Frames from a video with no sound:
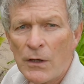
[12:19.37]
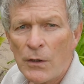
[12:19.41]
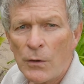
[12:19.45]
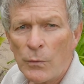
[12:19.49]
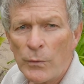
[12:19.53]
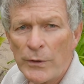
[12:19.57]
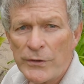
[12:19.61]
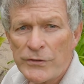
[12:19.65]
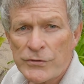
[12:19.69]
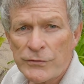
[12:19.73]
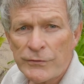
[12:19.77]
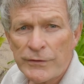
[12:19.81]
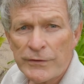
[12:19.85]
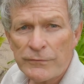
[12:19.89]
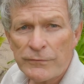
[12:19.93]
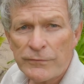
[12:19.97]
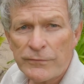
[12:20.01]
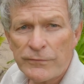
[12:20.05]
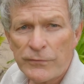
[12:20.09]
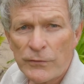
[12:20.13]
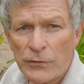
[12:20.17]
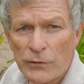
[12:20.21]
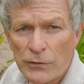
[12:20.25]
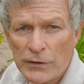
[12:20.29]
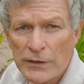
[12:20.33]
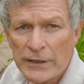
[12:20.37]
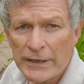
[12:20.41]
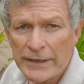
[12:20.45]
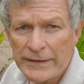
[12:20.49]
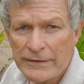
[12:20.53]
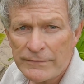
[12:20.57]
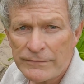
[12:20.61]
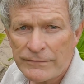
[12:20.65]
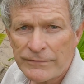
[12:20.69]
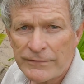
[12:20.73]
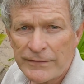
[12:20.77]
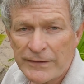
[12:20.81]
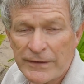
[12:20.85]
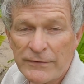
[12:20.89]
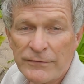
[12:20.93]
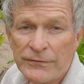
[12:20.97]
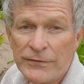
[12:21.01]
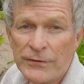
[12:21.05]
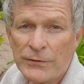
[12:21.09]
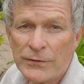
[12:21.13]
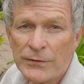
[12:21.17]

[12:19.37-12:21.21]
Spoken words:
which are in full leaf if you